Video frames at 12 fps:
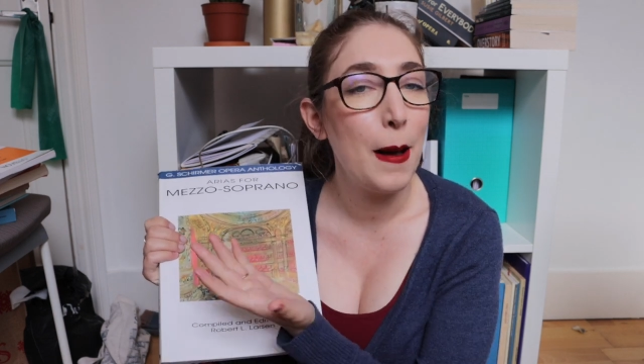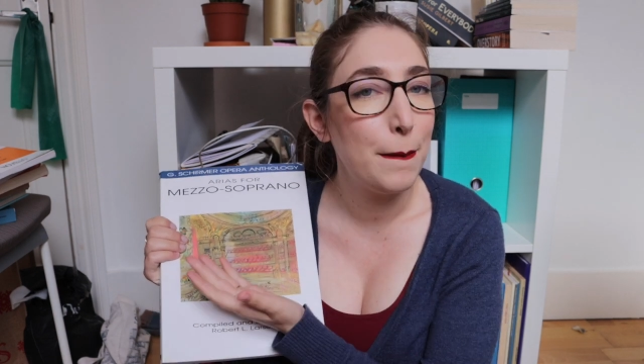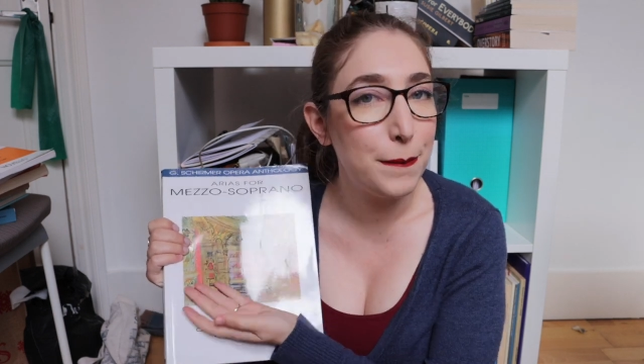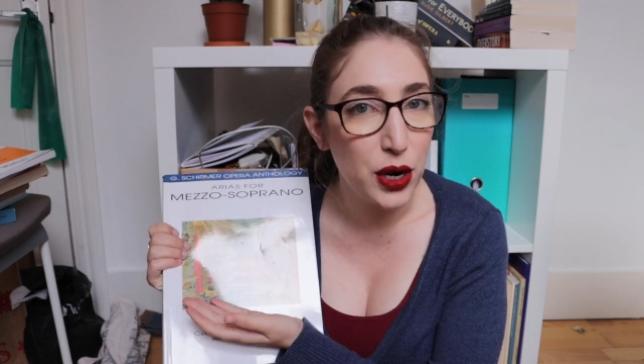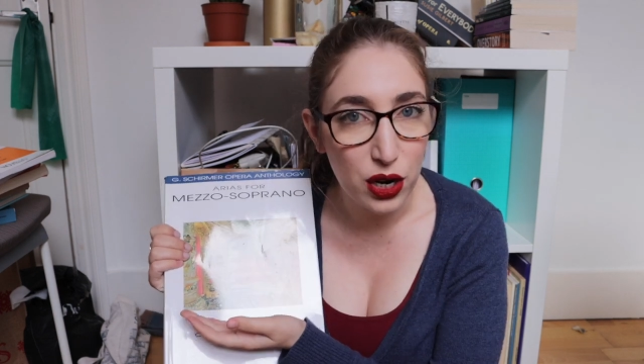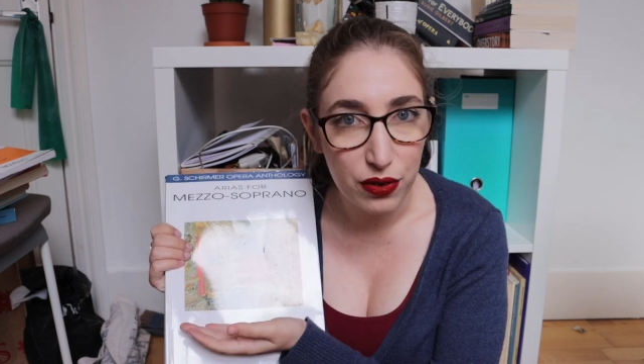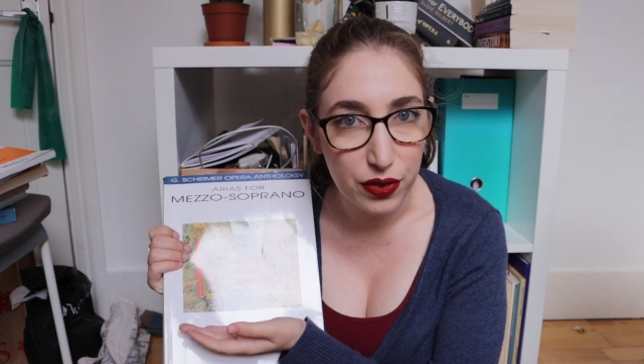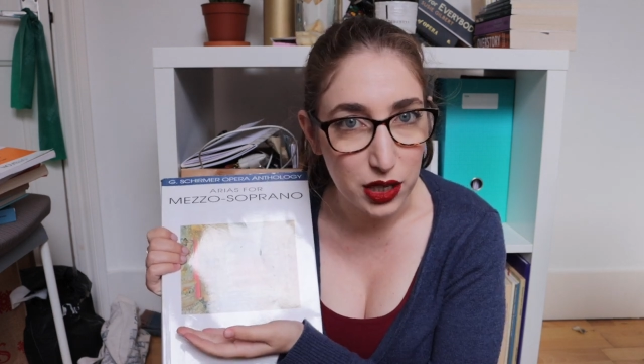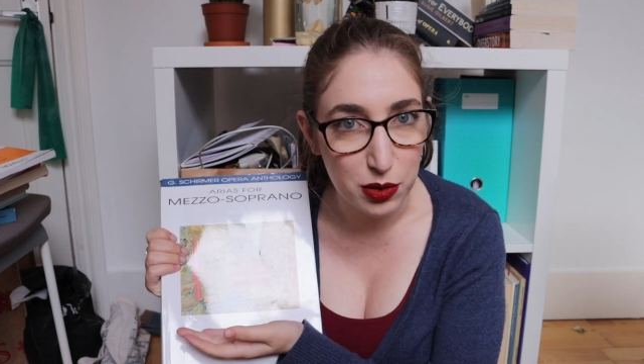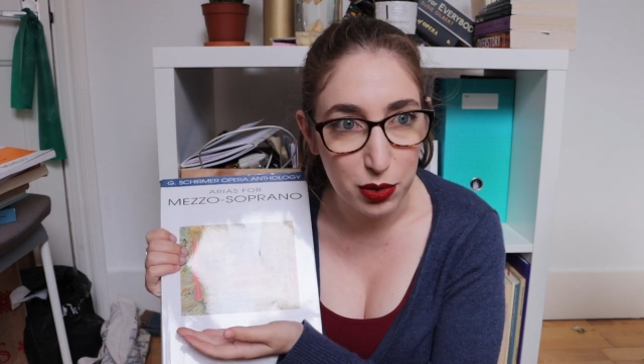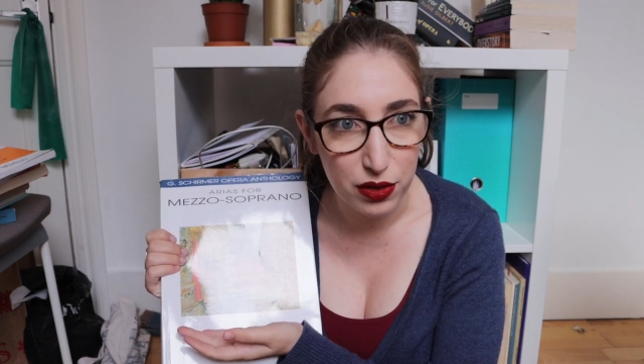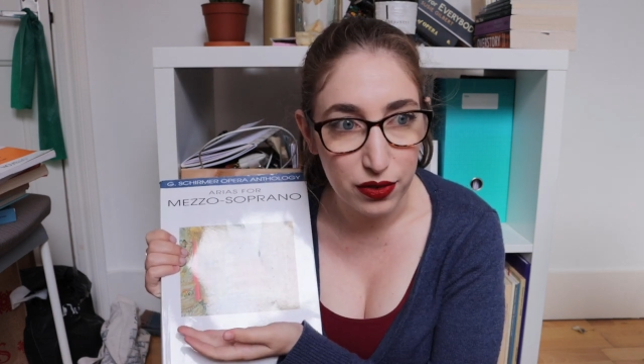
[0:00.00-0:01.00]

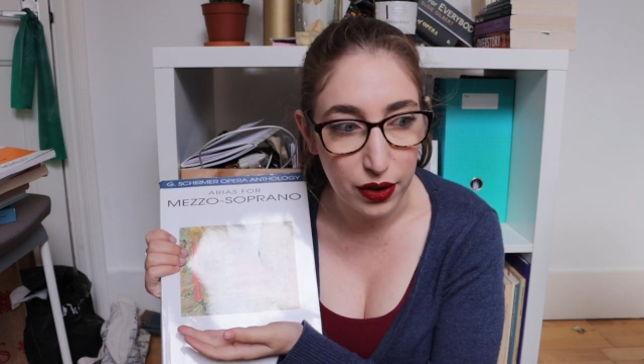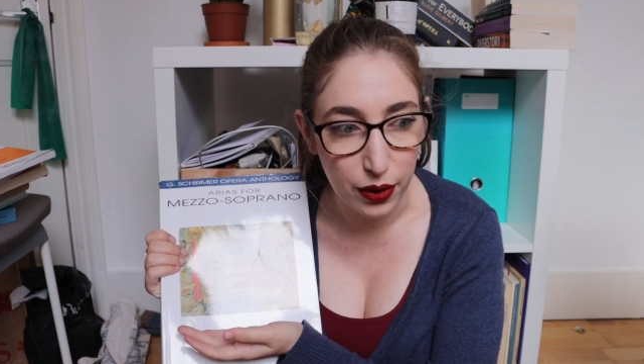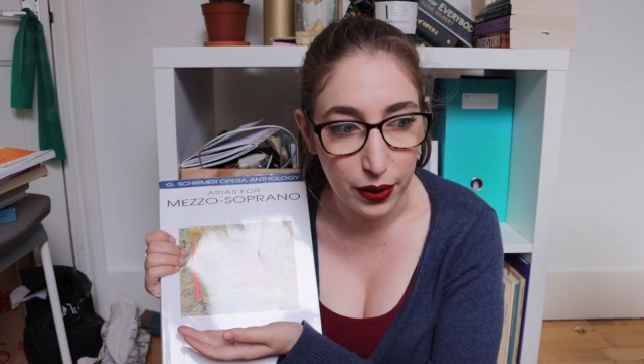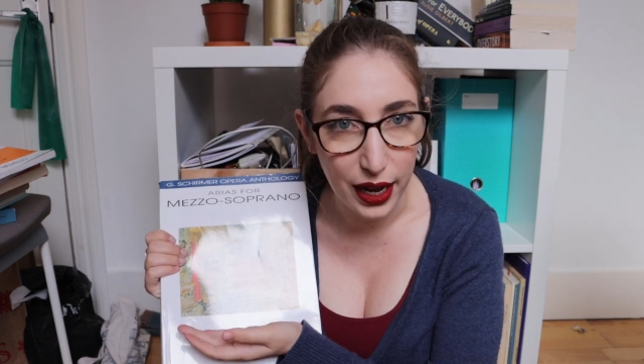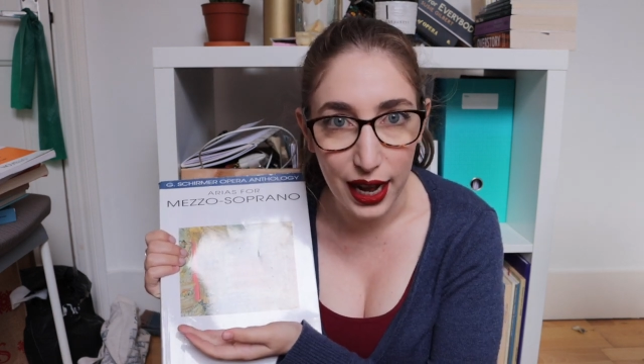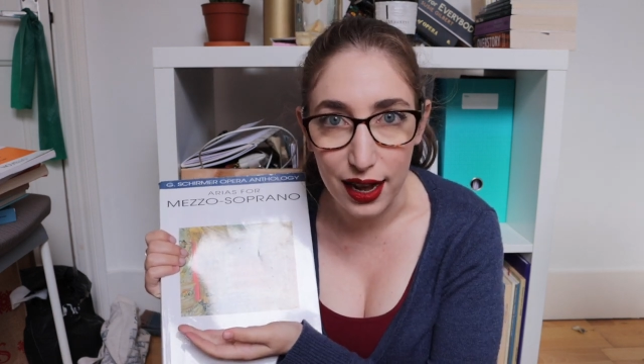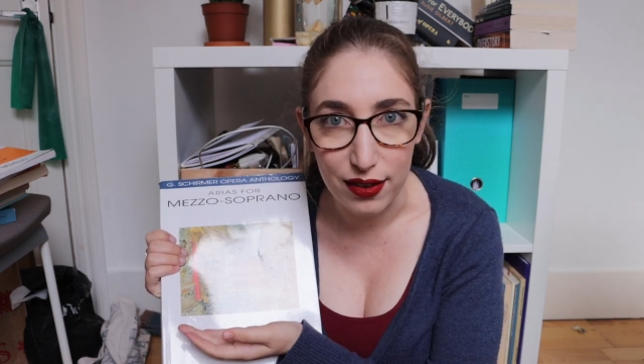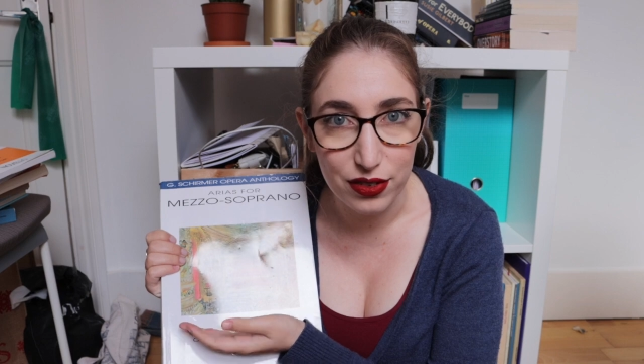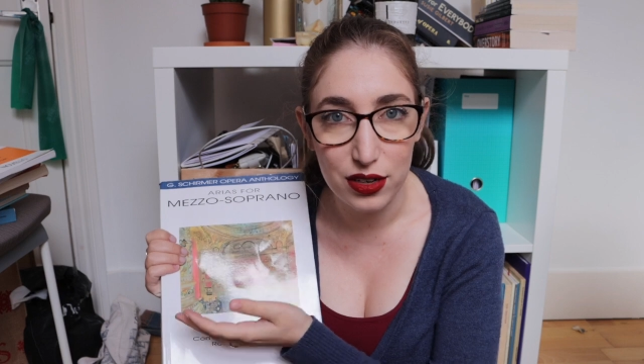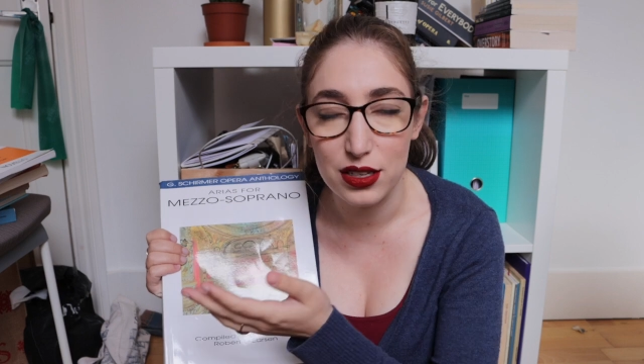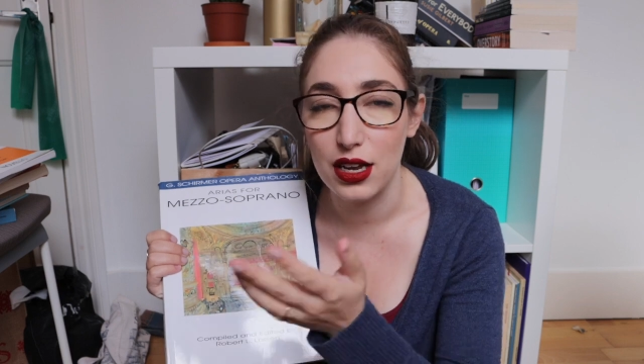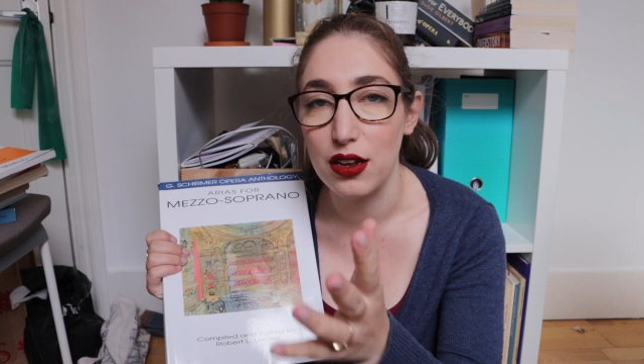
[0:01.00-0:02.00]
perfect book for you to have,
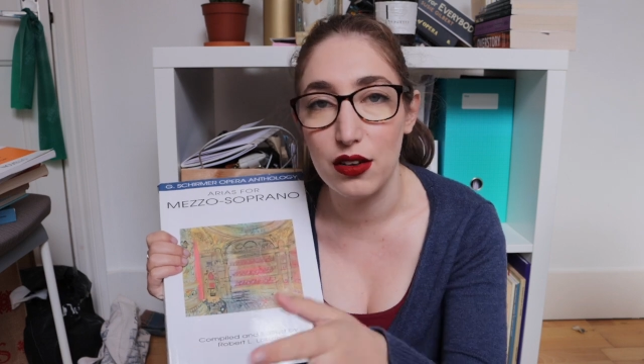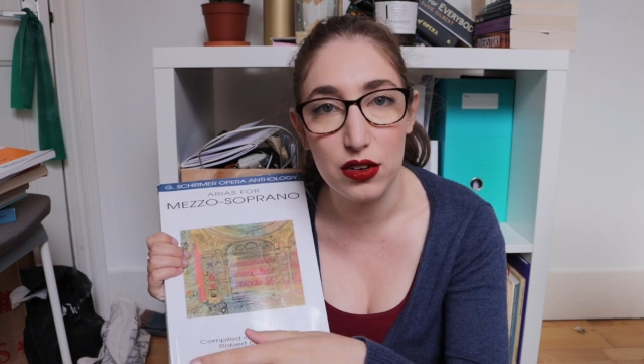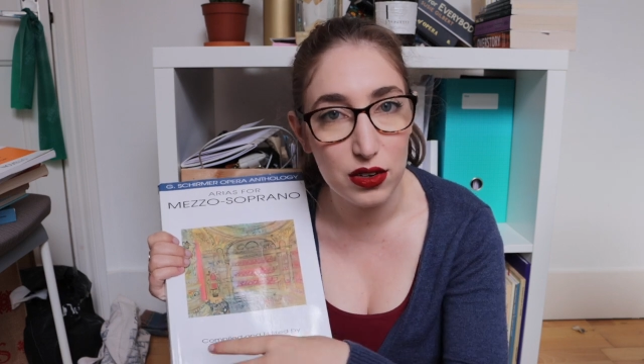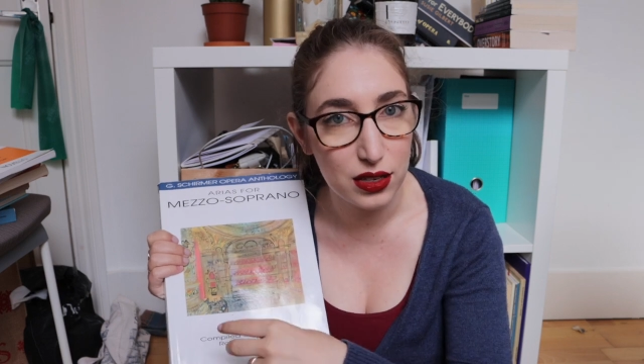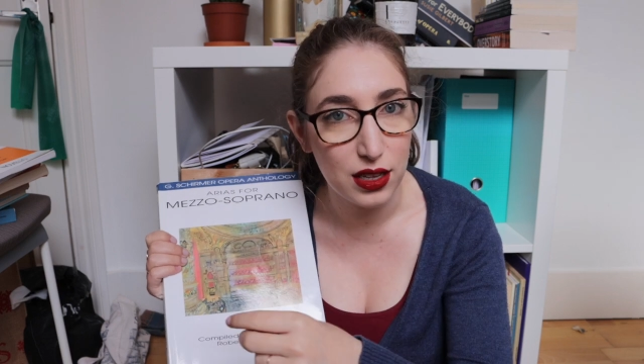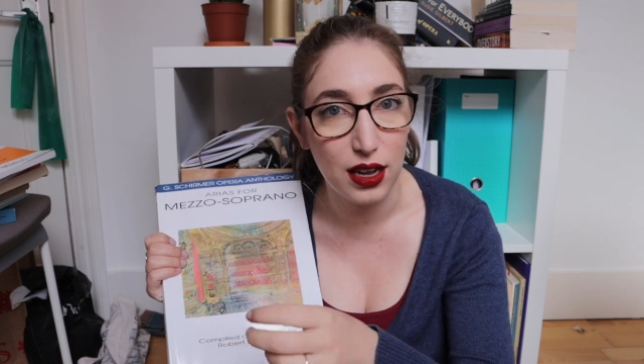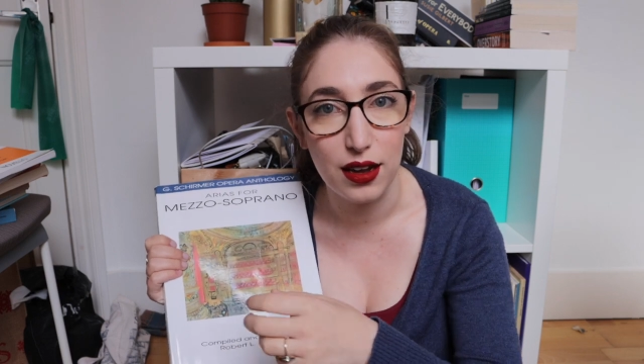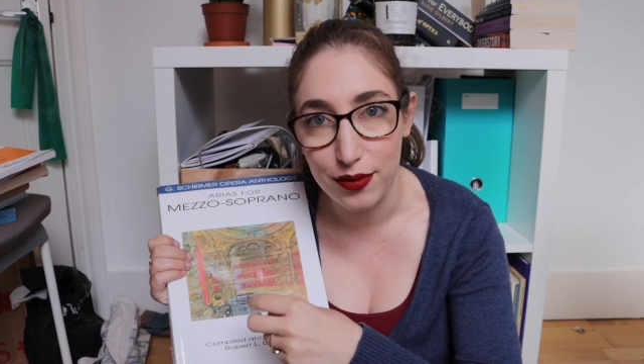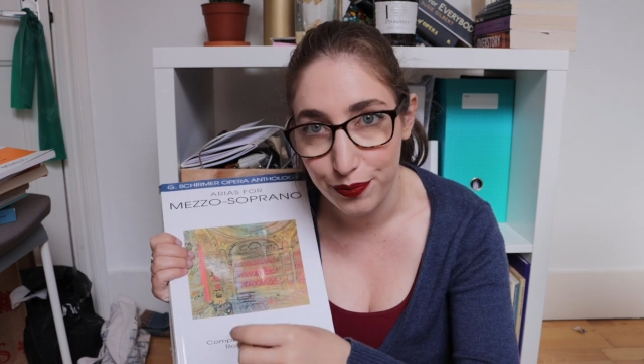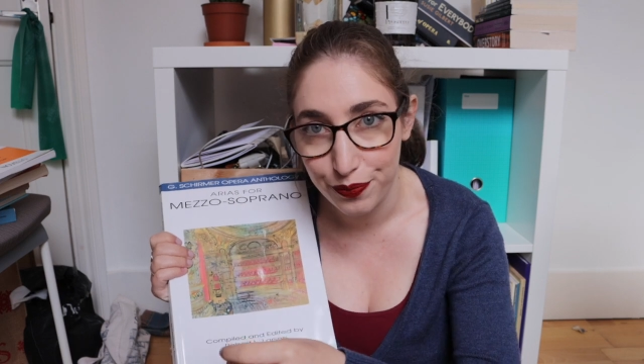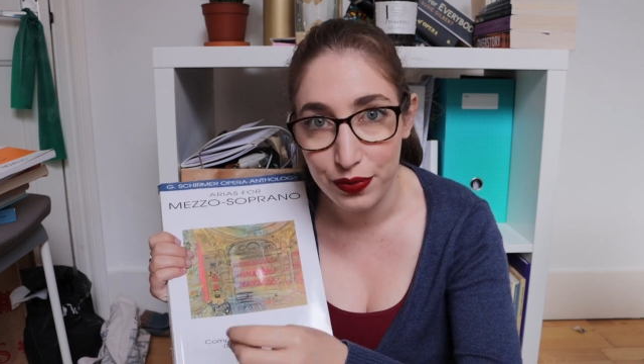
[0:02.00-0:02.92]
because then you can just like,